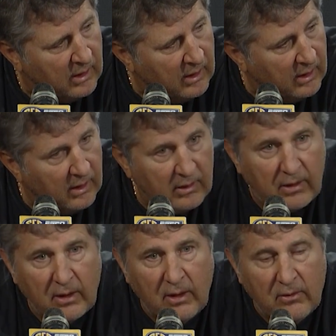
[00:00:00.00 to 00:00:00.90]
and I
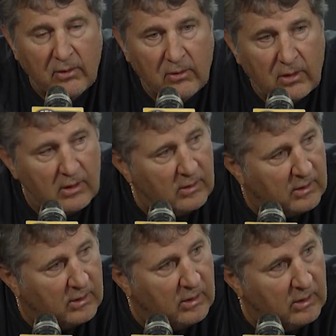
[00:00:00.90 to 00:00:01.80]
think he certainly
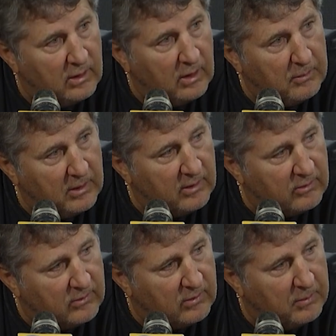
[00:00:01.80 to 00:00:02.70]
looked good. I mean,
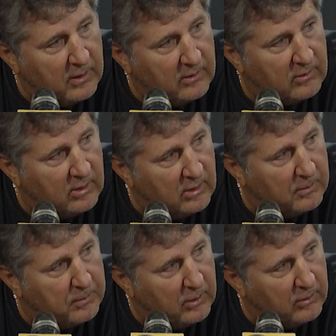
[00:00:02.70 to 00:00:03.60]
this was about as good
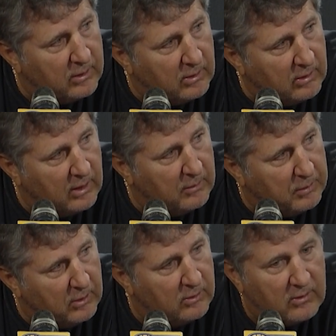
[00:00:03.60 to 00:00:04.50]
a punt return
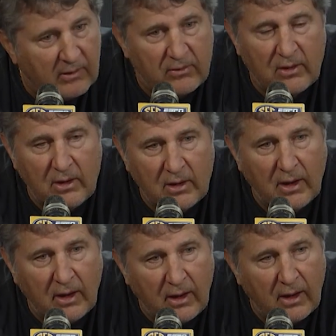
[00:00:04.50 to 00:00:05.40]
debut as I've seen a
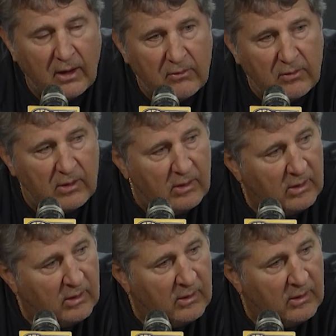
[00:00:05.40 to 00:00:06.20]
guy have, and